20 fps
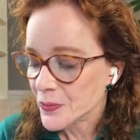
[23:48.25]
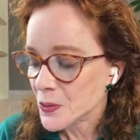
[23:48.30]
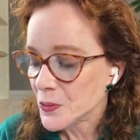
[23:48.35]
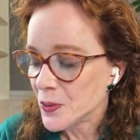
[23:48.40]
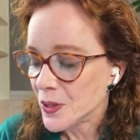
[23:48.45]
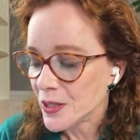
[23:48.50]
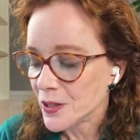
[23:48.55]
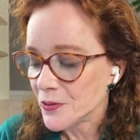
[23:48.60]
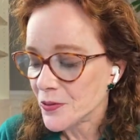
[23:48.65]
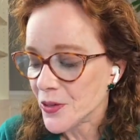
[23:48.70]

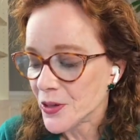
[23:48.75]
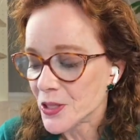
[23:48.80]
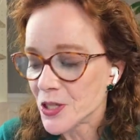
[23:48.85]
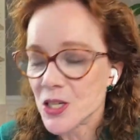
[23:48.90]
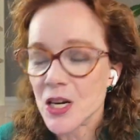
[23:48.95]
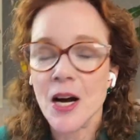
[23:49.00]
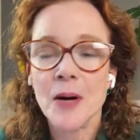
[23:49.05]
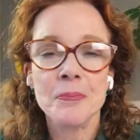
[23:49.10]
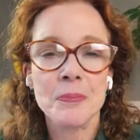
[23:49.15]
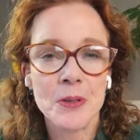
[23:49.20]
one of the
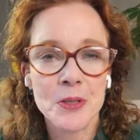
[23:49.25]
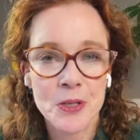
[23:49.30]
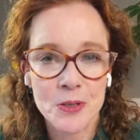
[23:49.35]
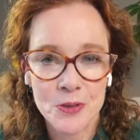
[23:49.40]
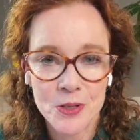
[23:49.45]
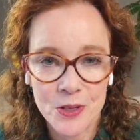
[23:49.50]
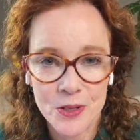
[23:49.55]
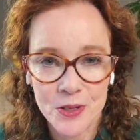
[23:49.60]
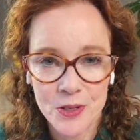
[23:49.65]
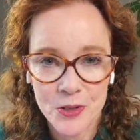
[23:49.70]
top
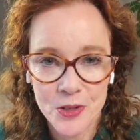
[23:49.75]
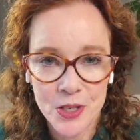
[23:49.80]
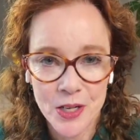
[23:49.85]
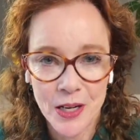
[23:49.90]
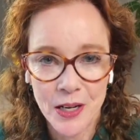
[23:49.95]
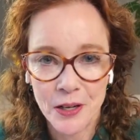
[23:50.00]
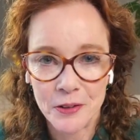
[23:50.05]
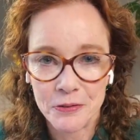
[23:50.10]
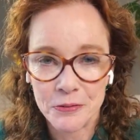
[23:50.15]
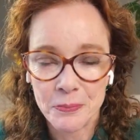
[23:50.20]
producers
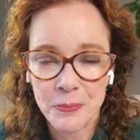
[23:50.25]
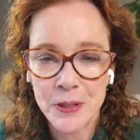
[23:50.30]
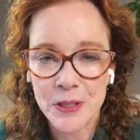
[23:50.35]
of